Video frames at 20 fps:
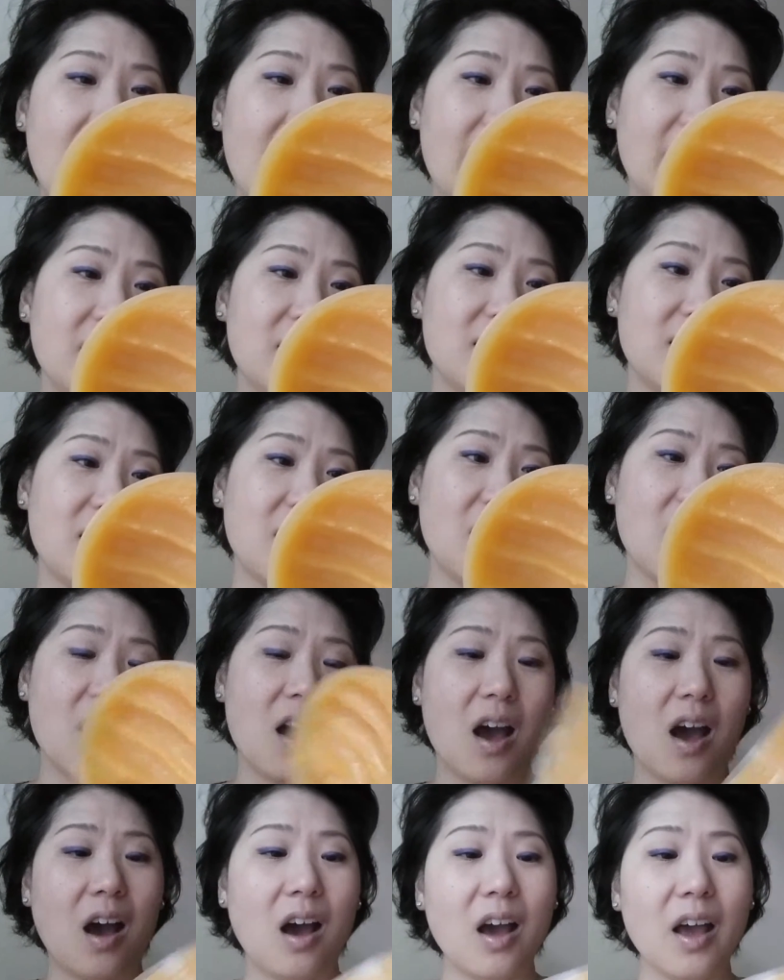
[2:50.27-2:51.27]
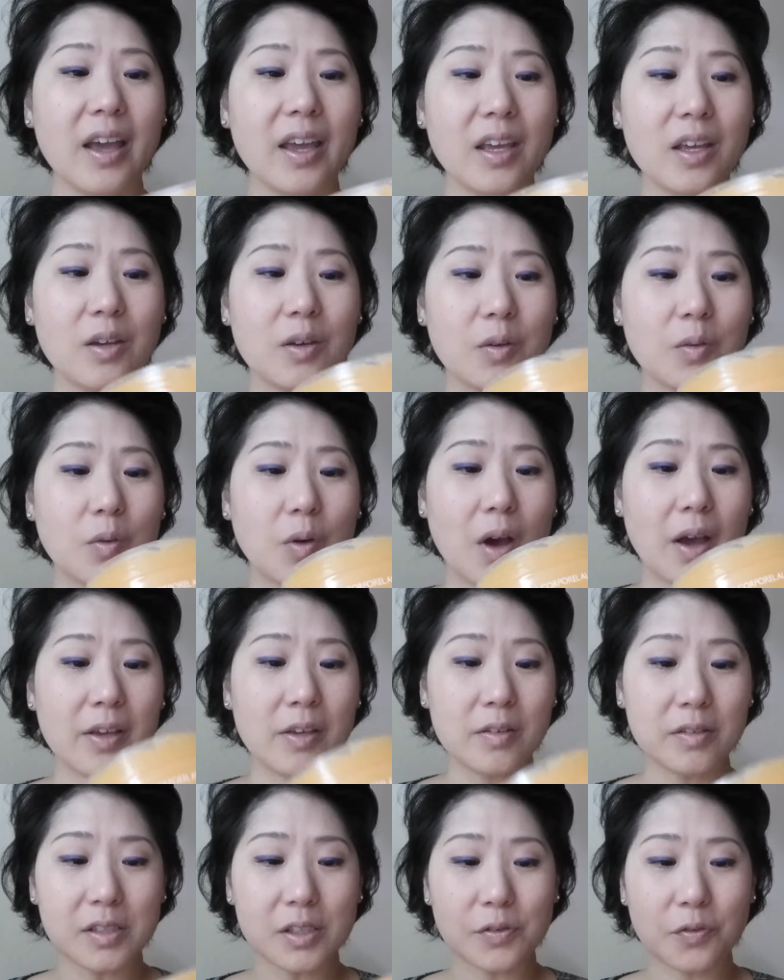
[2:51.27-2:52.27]
And I
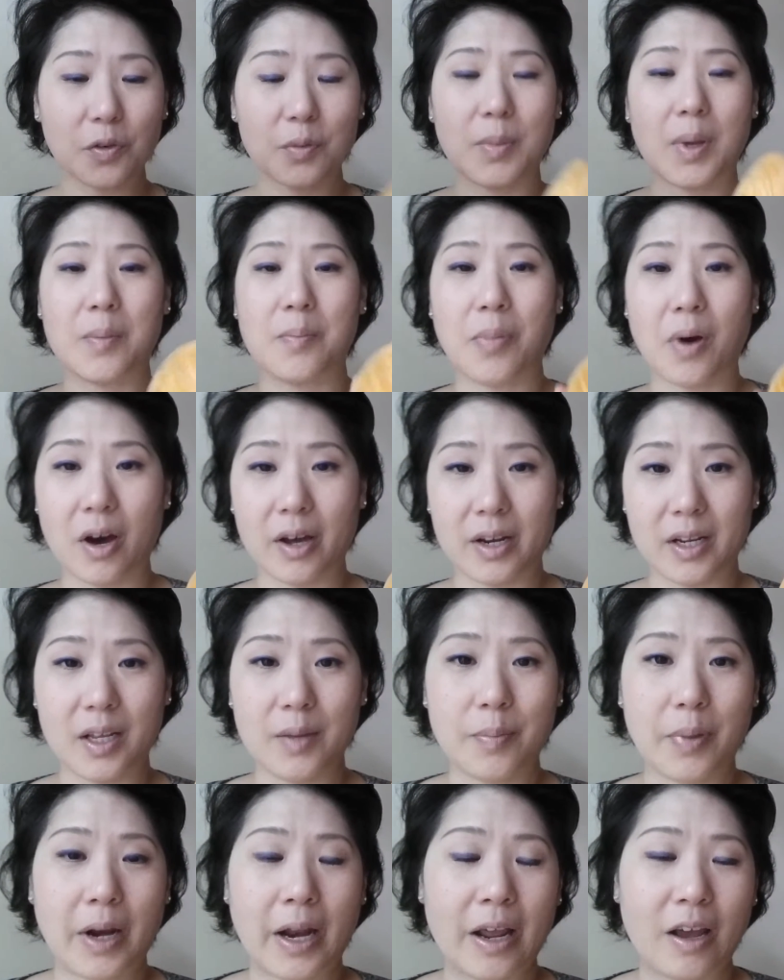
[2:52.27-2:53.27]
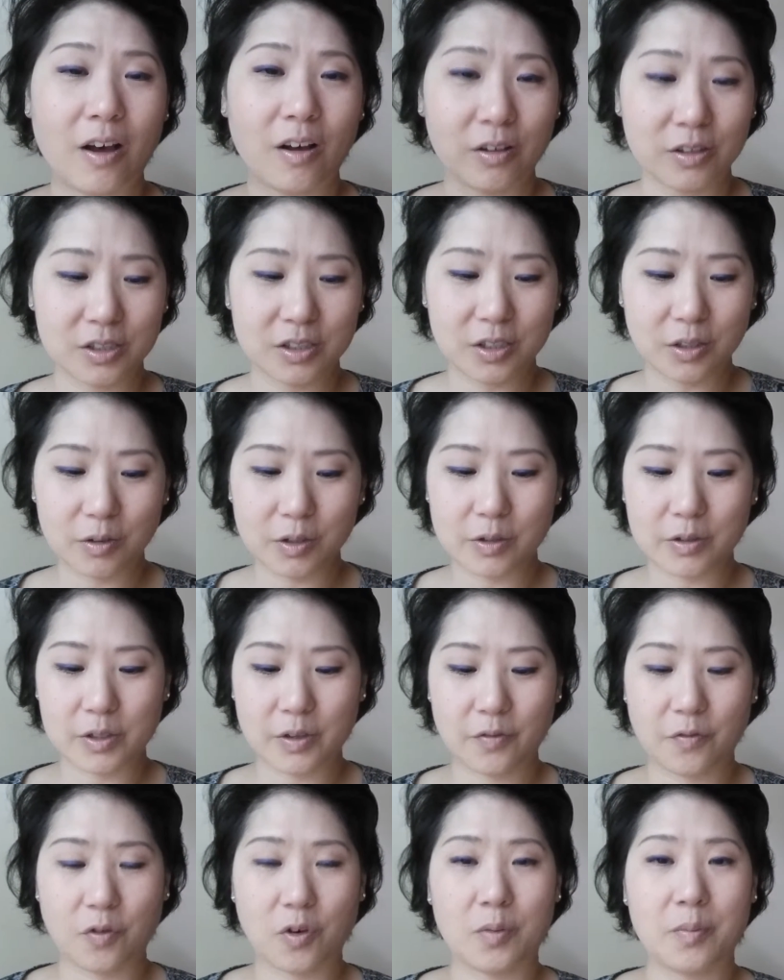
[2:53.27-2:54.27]
use this for my body, but I also use
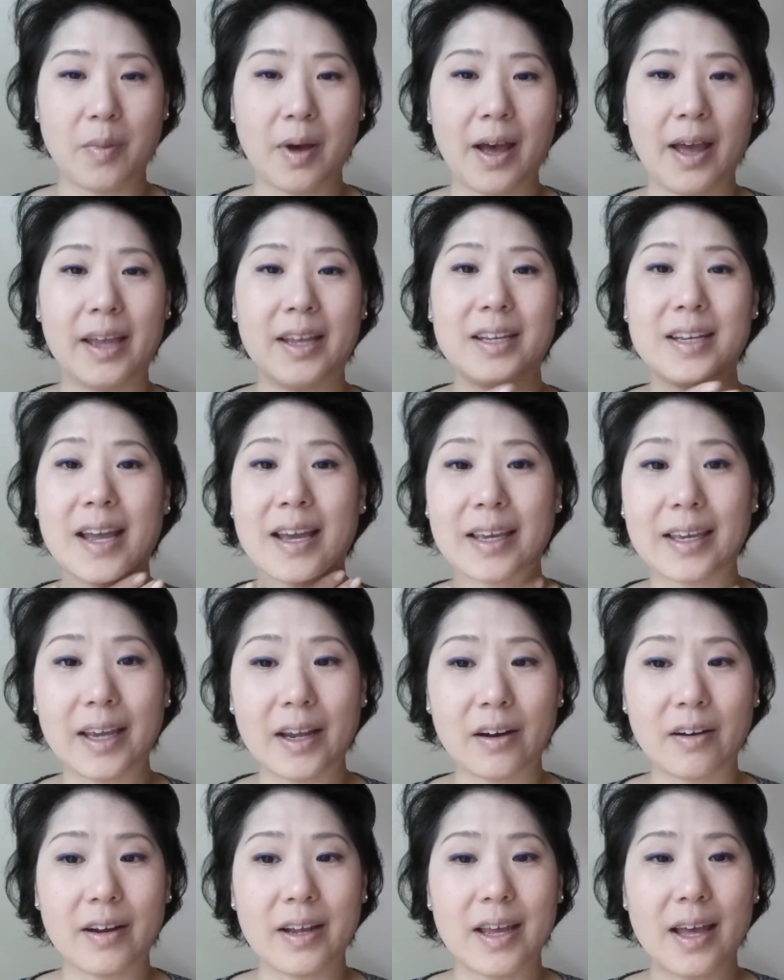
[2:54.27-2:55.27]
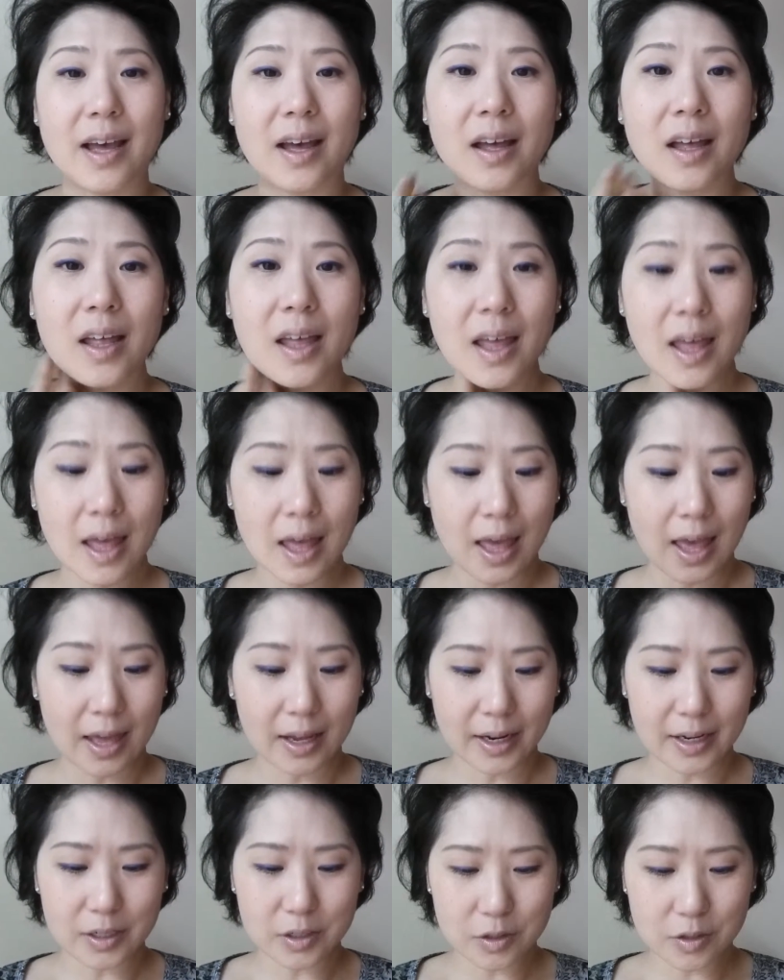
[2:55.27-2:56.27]
it for my neck area.
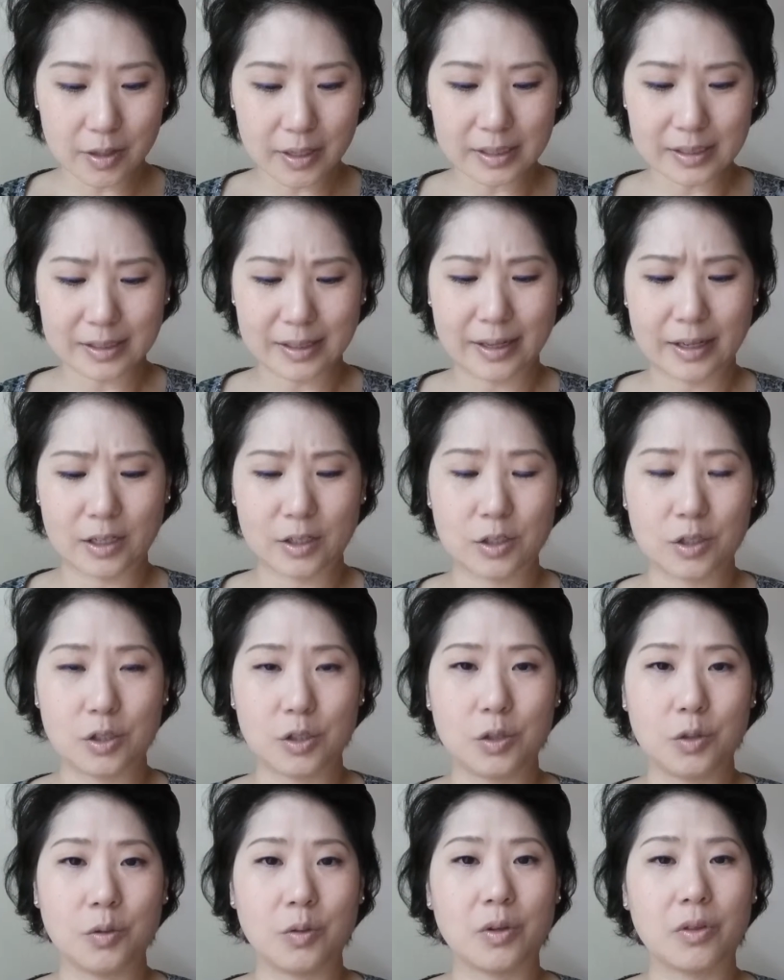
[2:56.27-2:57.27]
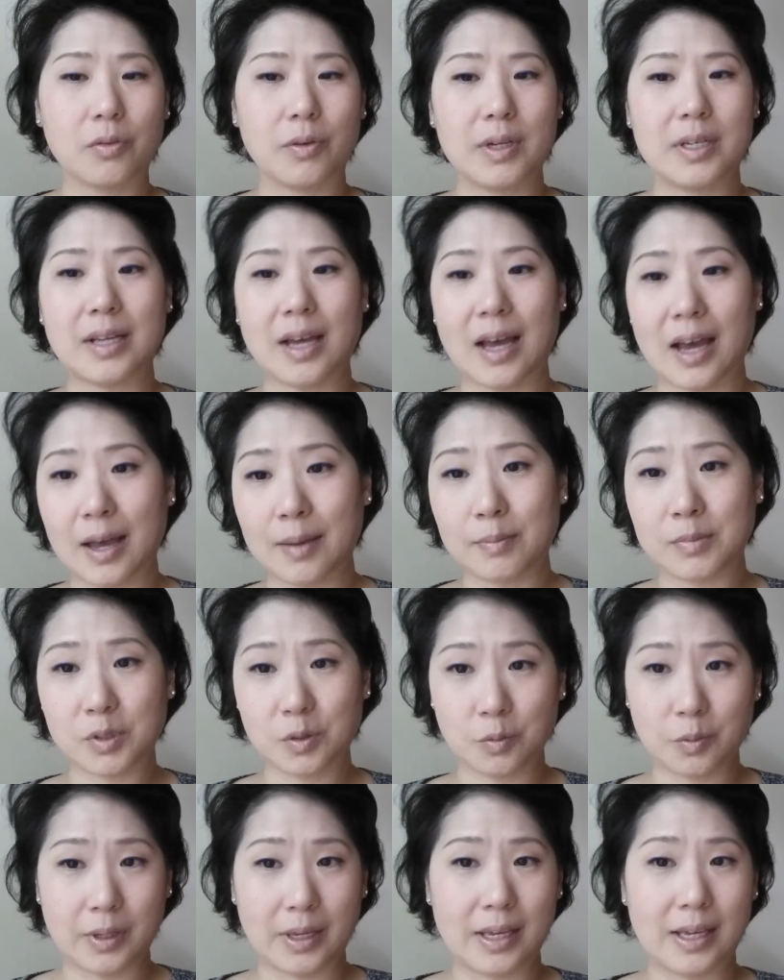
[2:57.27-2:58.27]
And I do this like 2 or 3 times
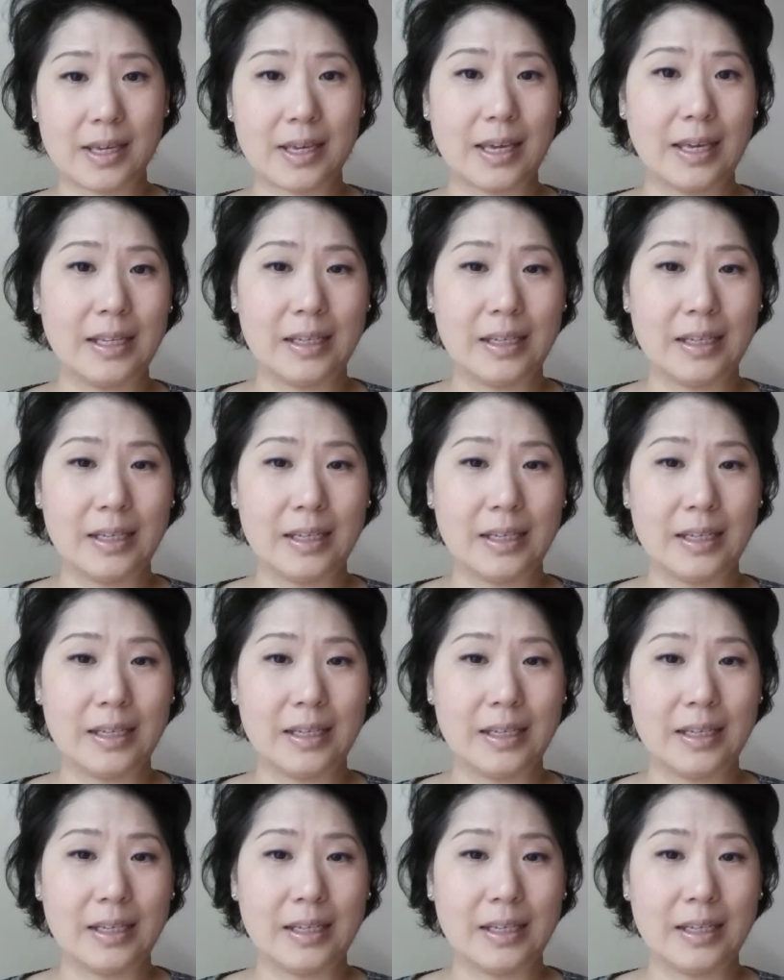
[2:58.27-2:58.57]
a week.